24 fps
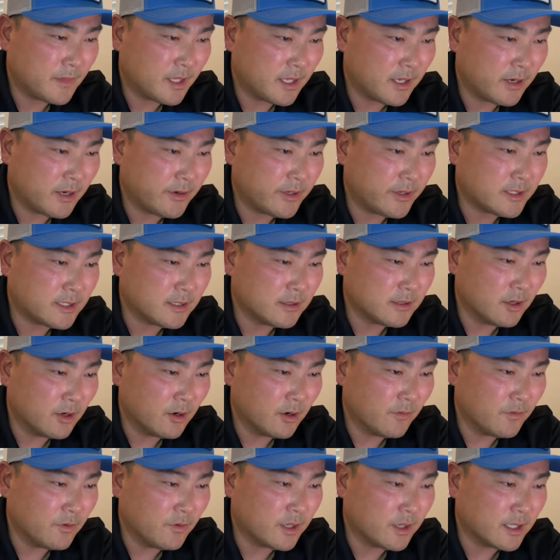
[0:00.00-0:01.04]
Curious to
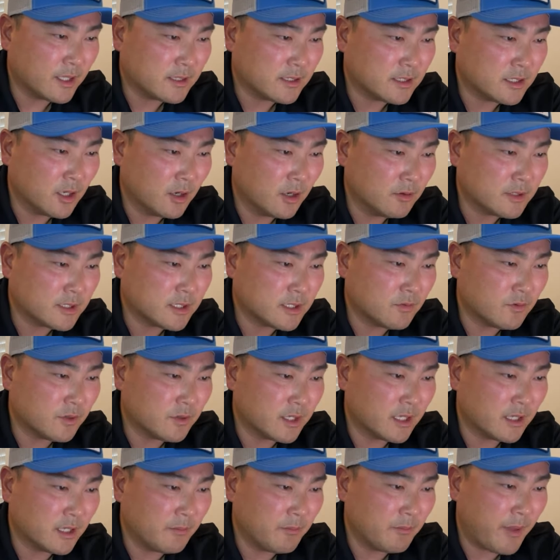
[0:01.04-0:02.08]
know if you can tow
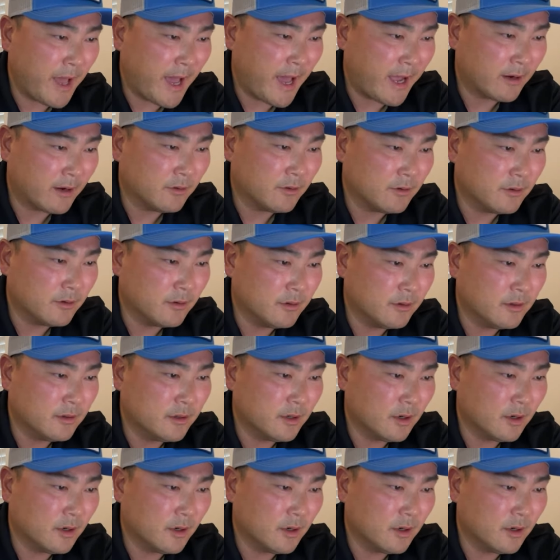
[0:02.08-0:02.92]
someone in a paddle